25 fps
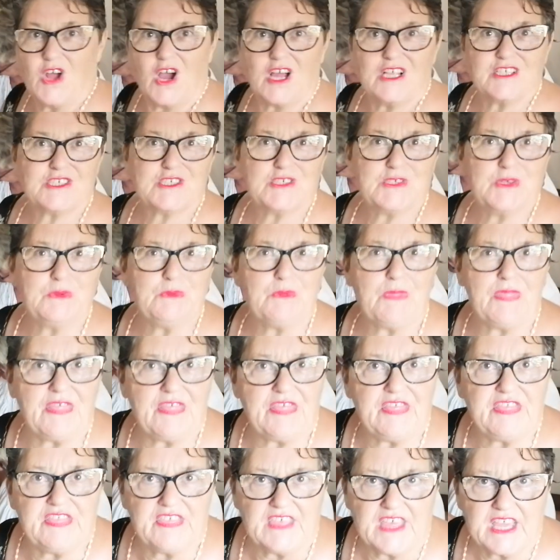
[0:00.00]
not too
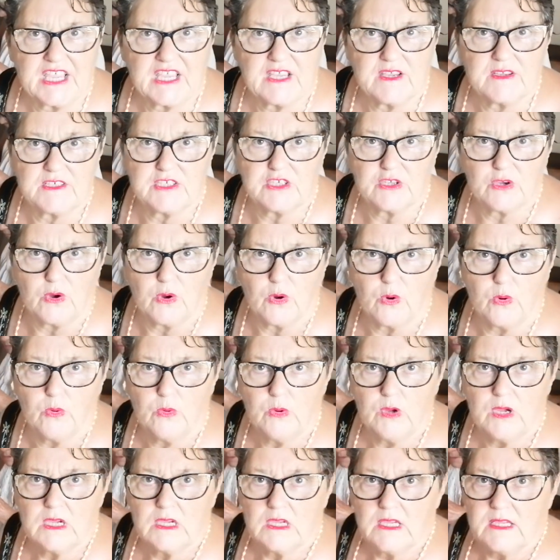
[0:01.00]
thick a
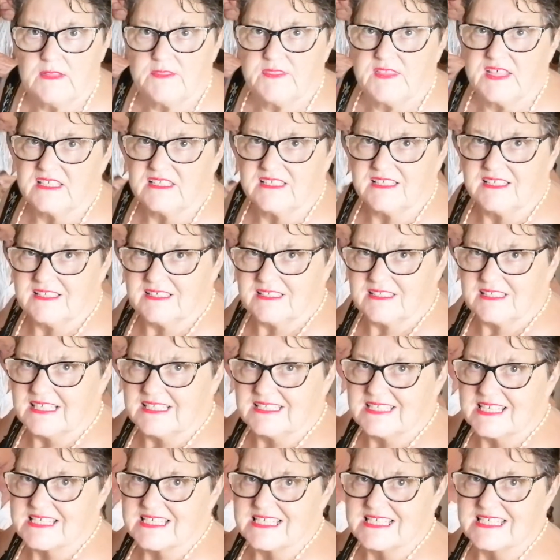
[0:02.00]
dough, then
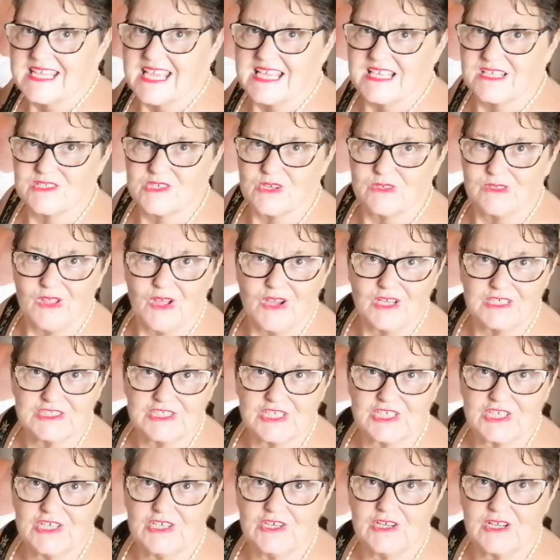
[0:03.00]
it doesn't take so long
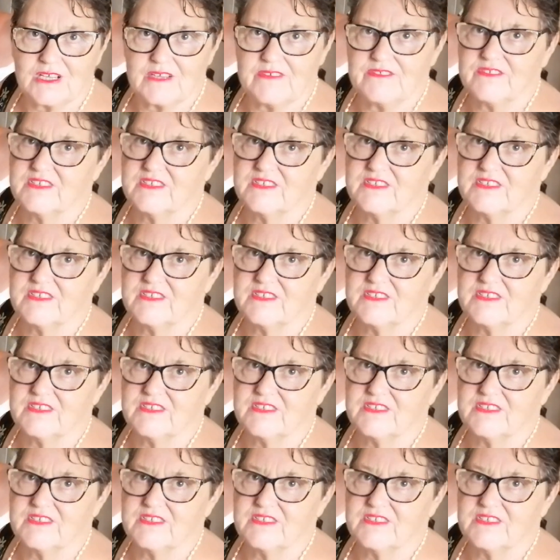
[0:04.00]
to cook.